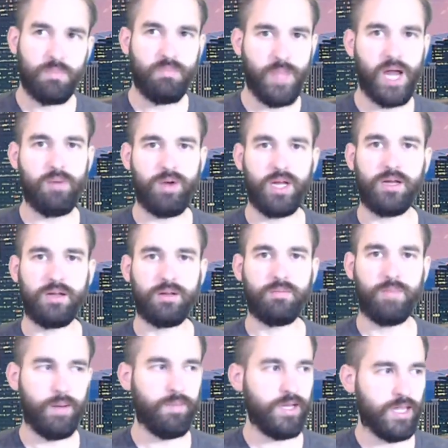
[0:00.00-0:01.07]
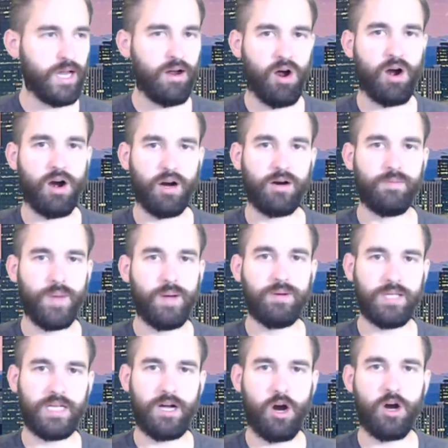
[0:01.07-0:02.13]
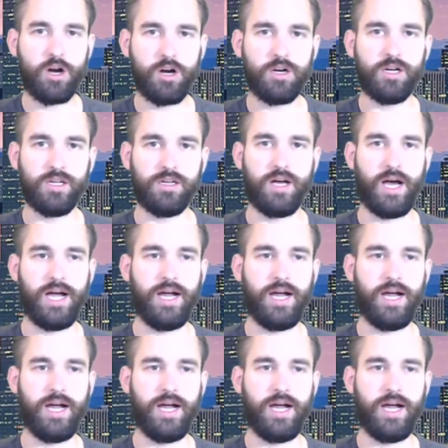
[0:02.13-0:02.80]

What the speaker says: Maybe. Maybe they are. Maybe they are good.